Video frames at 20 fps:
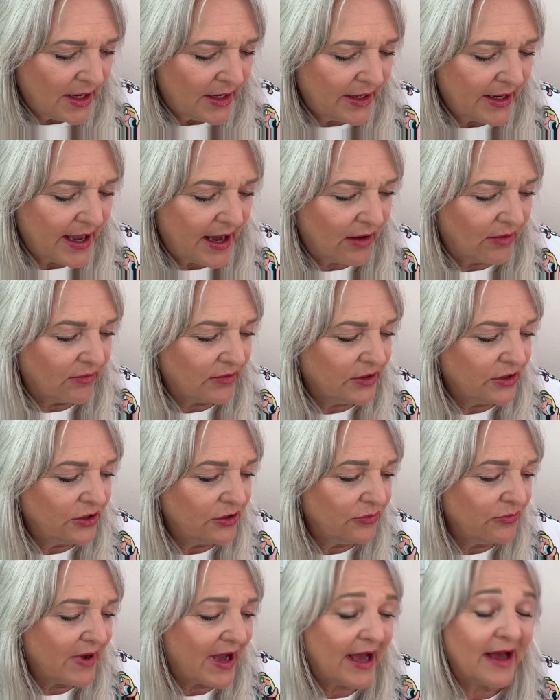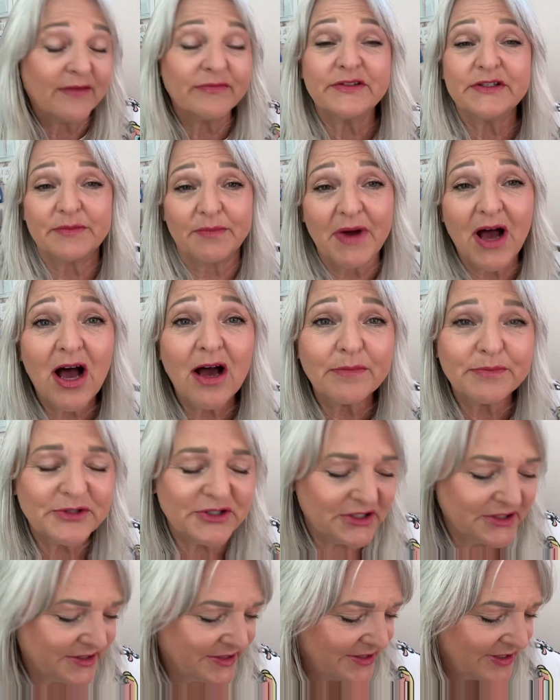Now, you have some
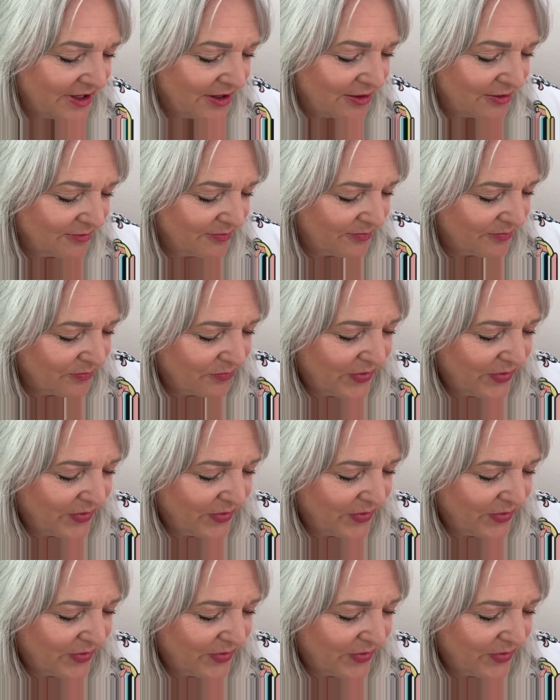options though.